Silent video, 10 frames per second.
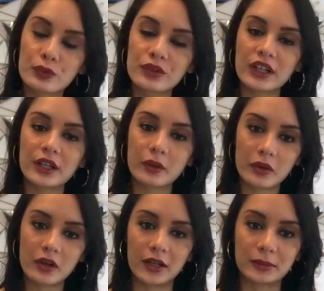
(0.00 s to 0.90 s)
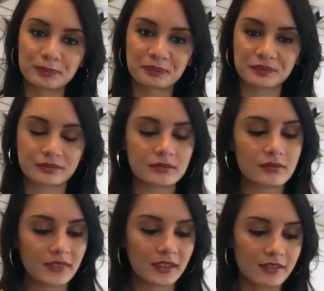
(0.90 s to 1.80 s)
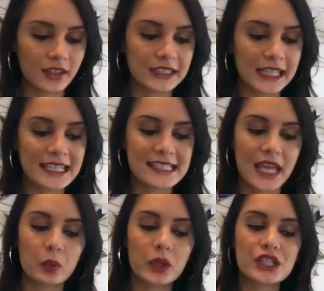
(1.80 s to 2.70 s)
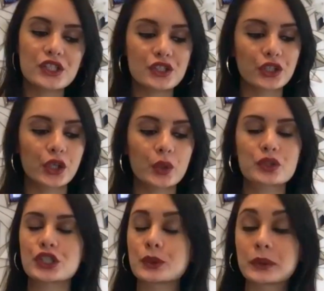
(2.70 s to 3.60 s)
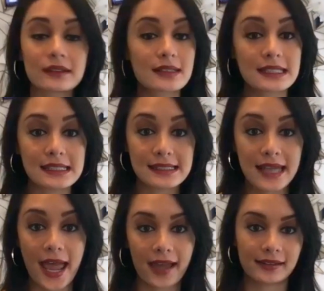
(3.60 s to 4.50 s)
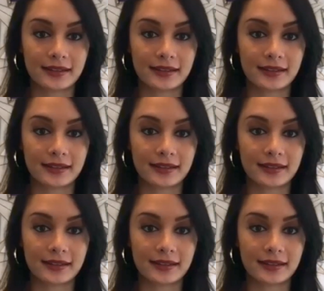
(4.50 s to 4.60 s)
very cool. Very nice. And what is your go-to guilty snack?